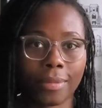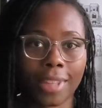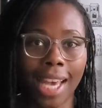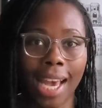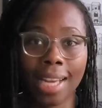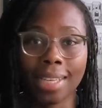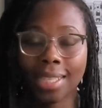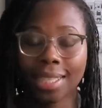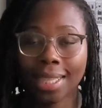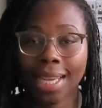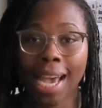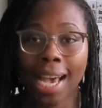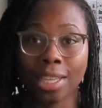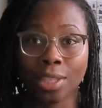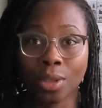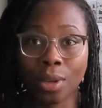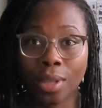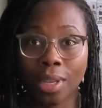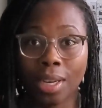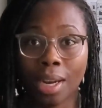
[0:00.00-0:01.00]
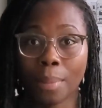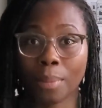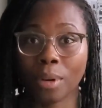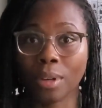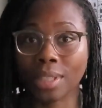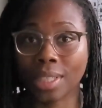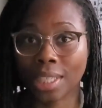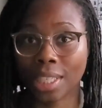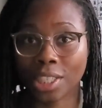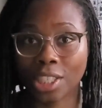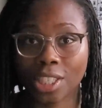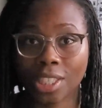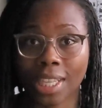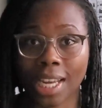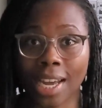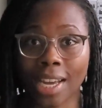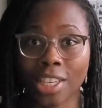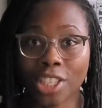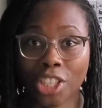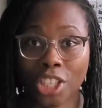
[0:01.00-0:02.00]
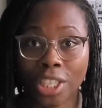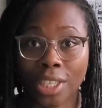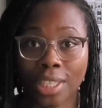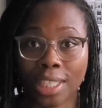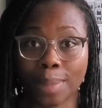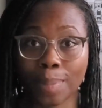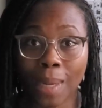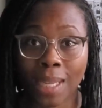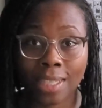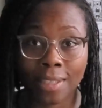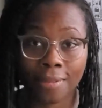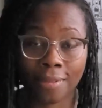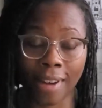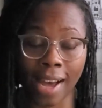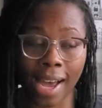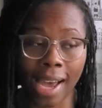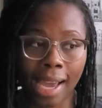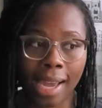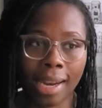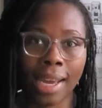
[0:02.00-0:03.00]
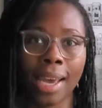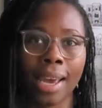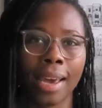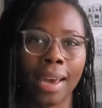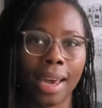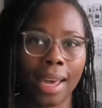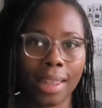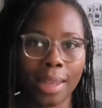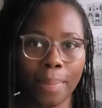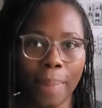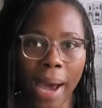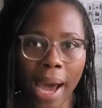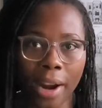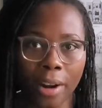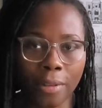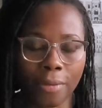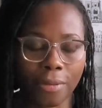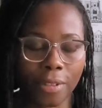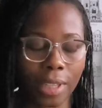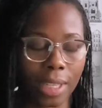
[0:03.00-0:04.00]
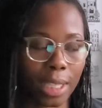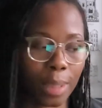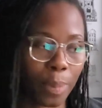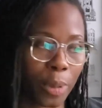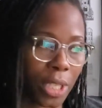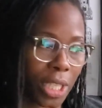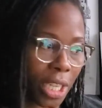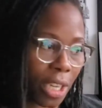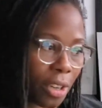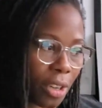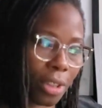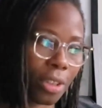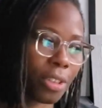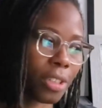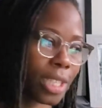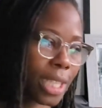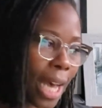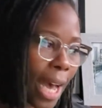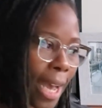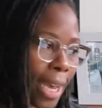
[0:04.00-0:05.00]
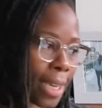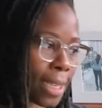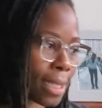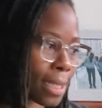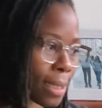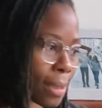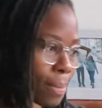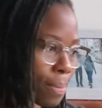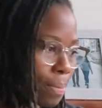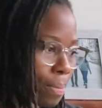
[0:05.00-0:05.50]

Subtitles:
I just cast on the number of stitches that she specified in the pattern for this particular size.